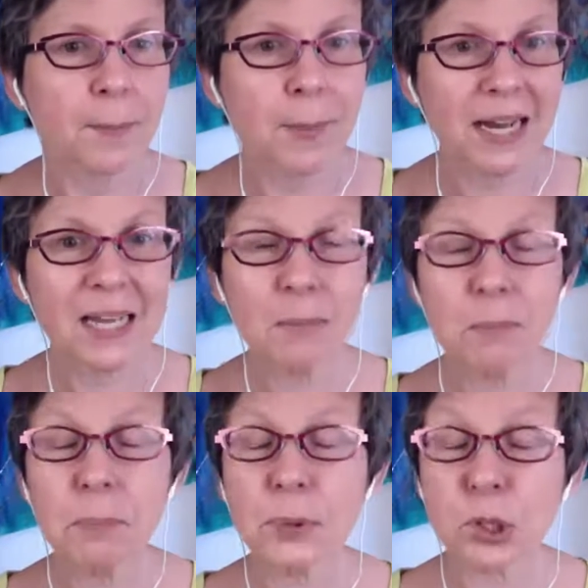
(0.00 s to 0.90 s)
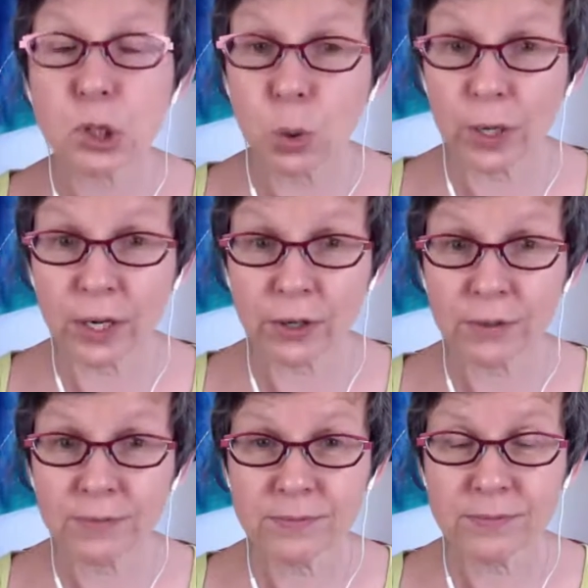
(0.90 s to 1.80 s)
my
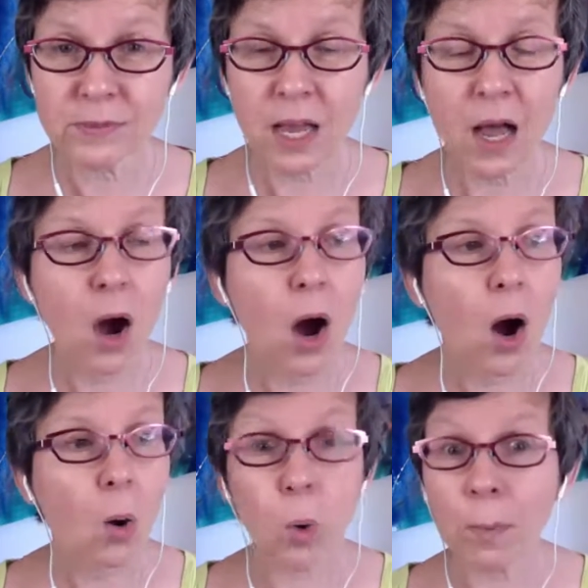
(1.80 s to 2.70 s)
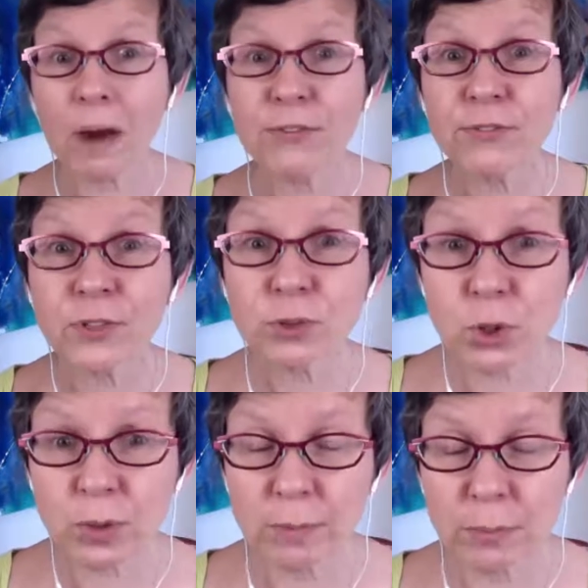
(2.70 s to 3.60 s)
employer or my
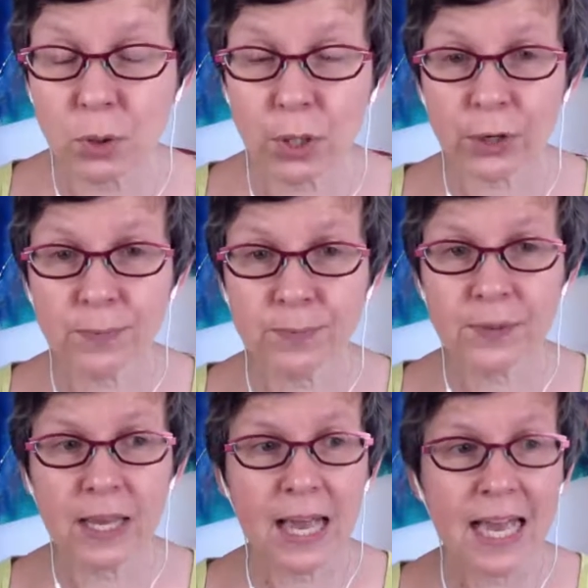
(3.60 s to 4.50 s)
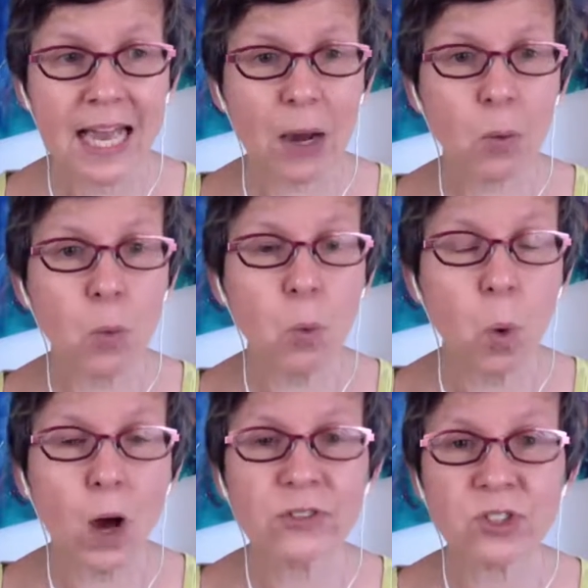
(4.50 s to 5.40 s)
future employer
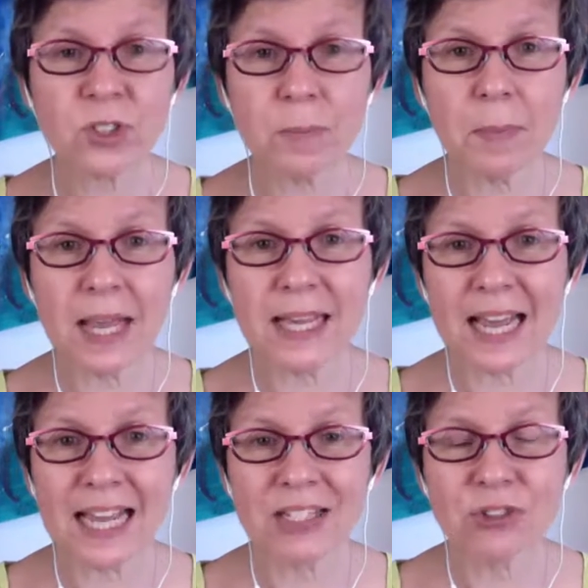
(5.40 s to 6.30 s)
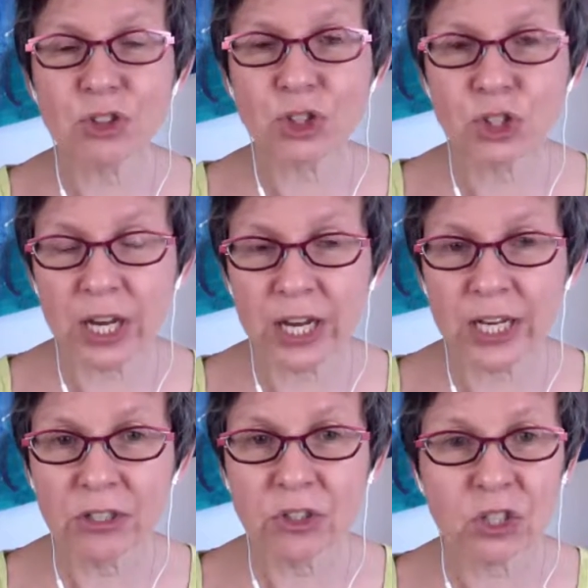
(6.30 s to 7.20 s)
wants to make a
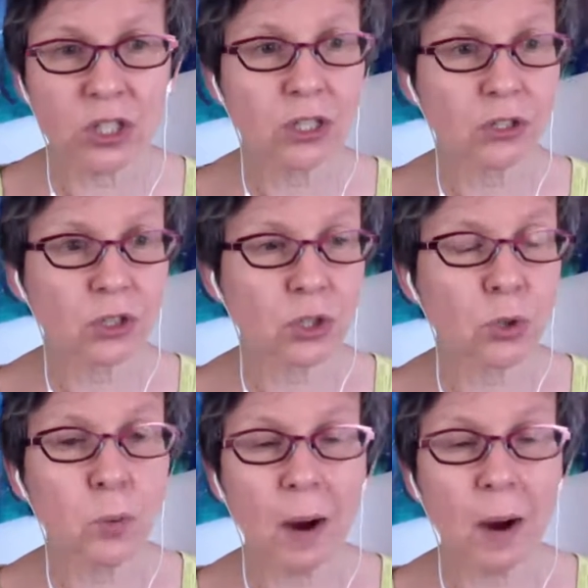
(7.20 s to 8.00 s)
change to